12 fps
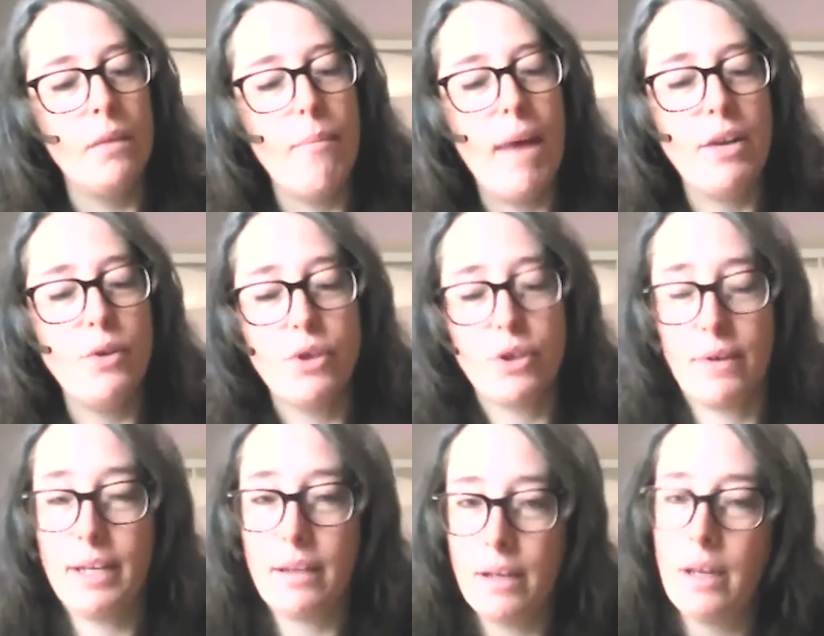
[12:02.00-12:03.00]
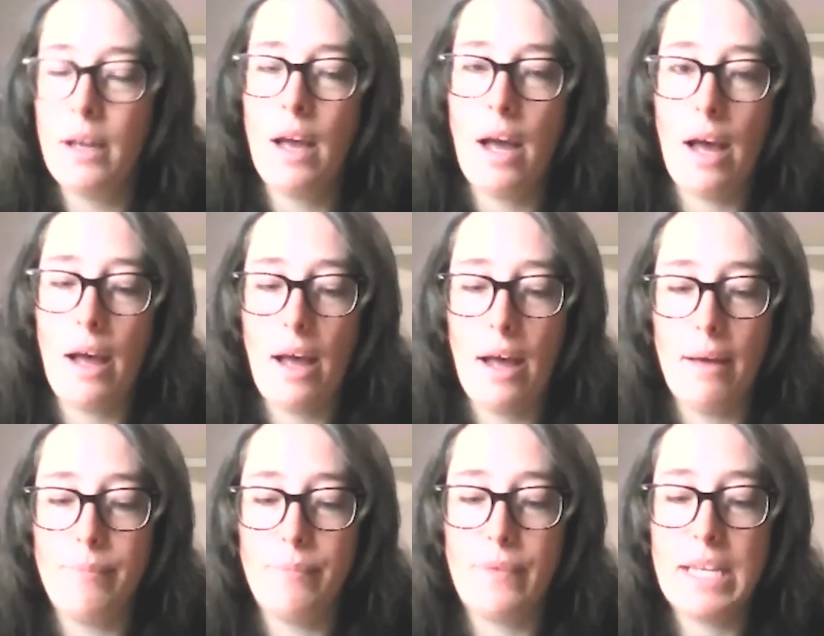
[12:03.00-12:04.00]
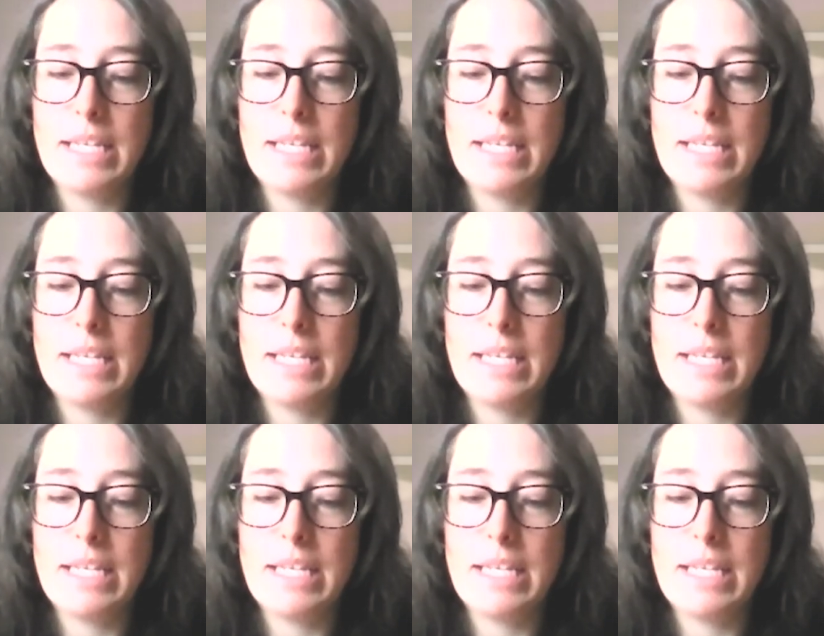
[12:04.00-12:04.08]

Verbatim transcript: Mein Österreich um,